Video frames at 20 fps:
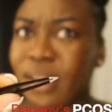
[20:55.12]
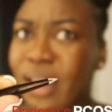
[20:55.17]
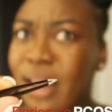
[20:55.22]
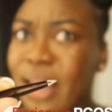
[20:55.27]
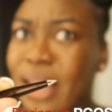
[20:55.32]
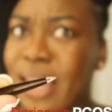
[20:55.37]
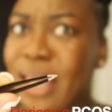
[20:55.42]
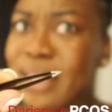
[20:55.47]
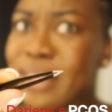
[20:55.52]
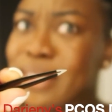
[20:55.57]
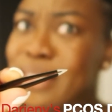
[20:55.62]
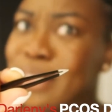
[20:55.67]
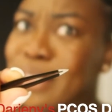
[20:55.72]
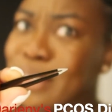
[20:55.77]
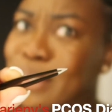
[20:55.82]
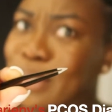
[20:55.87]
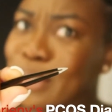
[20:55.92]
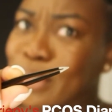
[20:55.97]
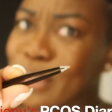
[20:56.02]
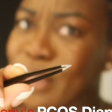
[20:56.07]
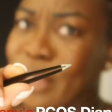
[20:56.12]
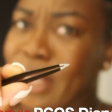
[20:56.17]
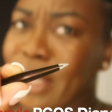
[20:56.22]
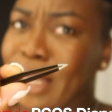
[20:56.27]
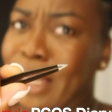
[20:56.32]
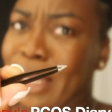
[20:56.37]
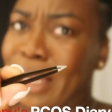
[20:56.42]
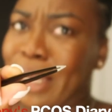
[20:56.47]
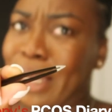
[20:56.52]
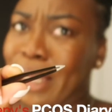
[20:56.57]
Let's
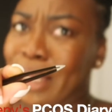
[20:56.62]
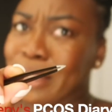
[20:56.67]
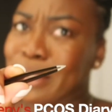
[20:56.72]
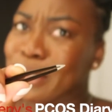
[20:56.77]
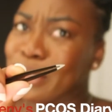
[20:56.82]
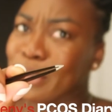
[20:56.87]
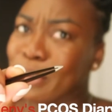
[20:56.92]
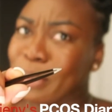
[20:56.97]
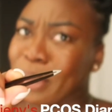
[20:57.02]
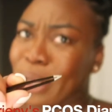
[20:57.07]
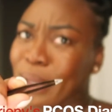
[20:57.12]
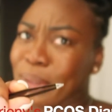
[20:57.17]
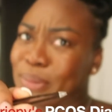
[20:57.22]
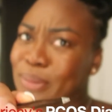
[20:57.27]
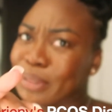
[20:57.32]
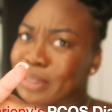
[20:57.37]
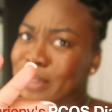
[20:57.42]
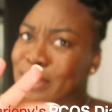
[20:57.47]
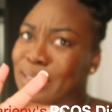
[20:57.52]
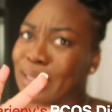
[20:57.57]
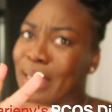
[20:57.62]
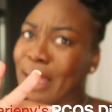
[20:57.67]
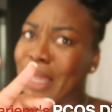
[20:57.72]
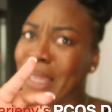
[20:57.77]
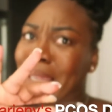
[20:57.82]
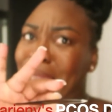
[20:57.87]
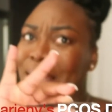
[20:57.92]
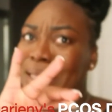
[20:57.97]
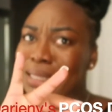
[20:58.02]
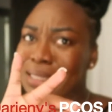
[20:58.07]
zoom out.
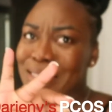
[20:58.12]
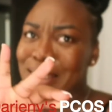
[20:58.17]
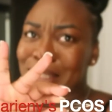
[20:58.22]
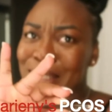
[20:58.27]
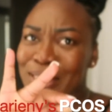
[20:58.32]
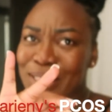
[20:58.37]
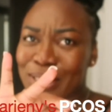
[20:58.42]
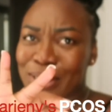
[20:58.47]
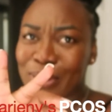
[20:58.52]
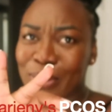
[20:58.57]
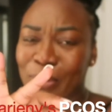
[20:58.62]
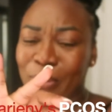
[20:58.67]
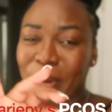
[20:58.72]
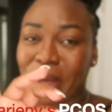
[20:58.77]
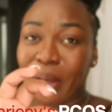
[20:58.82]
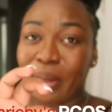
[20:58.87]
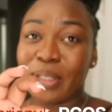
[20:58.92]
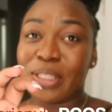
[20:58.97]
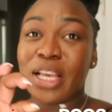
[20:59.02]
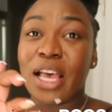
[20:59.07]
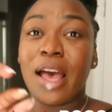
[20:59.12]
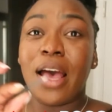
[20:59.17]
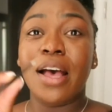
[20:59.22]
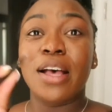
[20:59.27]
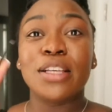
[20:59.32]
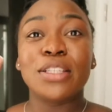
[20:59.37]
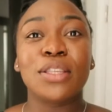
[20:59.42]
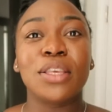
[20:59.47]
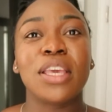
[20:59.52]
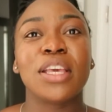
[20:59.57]
Let's zoom out.
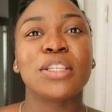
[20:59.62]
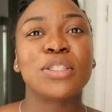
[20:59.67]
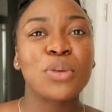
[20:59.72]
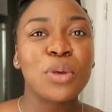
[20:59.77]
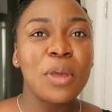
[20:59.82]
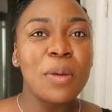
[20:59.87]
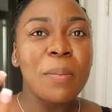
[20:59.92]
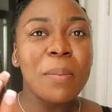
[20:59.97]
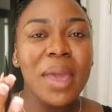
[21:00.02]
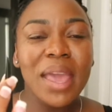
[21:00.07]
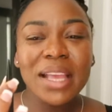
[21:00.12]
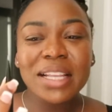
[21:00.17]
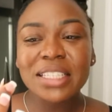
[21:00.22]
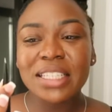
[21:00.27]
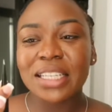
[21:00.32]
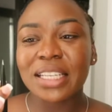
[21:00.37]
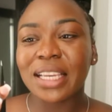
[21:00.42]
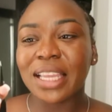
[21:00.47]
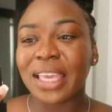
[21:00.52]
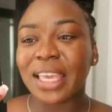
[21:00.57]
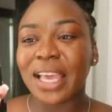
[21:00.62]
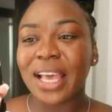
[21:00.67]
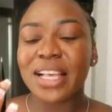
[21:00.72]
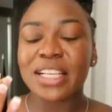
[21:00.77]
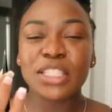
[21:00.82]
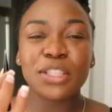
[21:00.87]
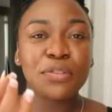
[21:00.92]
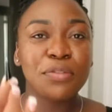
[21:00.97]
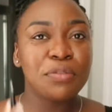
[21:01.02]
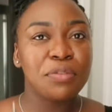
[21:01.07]
So yeah, so imagine like
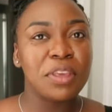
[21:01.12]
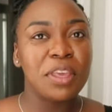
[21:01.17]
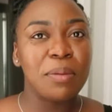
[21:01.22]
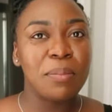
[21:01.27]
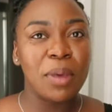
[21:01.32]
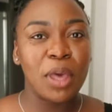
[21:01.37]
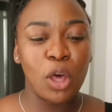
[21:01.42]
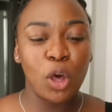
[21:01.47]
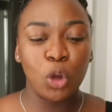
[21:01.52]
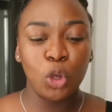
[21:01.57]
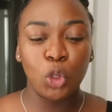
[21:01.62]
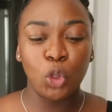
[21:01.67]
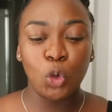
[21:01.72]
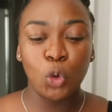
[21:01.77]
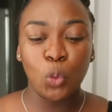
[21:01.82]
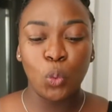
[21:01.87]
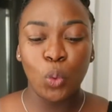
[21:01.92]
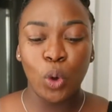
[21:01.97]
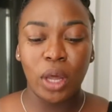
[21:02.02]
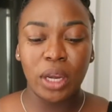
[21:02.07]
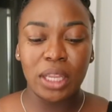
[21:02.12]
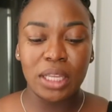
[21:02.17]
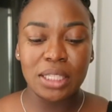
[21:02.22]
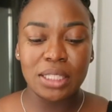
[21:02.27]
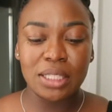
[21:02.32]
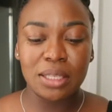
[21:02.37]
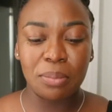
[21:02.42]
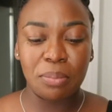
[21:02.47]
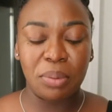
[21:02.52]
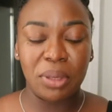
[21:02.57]
as a female you wanting
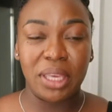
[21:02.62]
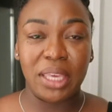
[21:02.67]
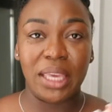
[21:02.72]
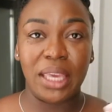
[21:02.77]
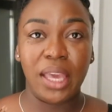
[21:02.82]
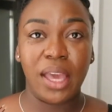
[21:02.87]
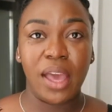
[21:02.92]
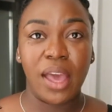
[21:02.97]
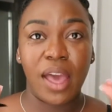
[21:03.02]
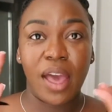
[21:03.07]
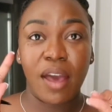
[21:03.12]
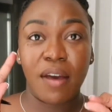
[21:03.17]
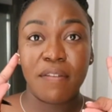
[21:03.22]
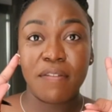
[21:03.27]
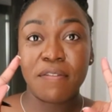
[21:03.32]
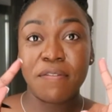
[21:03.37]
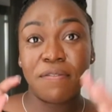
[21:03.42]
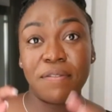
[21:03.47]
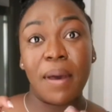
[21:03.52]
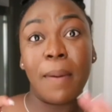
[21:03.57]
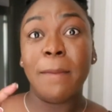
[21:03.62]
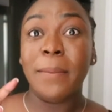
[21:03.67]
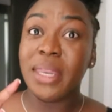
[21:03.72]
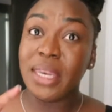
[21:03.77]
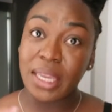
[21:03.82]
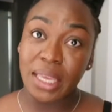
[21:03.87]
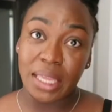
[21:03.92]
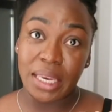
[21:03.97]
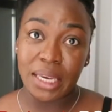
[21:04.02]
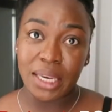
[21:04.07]
to be
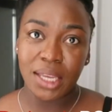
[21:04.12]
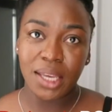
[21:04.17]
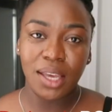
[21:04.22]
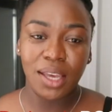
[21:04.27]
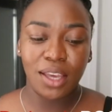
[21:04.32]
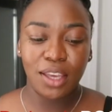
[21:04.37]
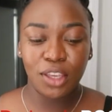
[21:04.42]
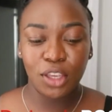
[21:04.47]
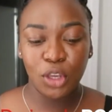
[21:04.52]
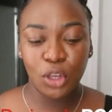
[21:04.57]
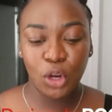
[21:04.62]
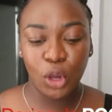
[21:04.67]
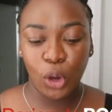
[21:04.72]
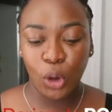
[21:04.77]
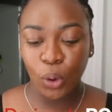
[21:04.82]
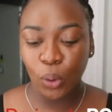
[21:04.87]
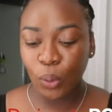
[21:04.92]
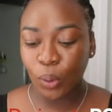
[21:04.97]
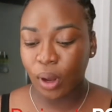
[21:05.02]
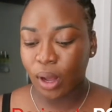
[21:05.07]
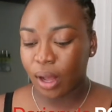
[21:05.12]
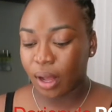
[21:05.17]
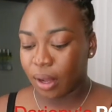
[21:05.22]
feminine, you know,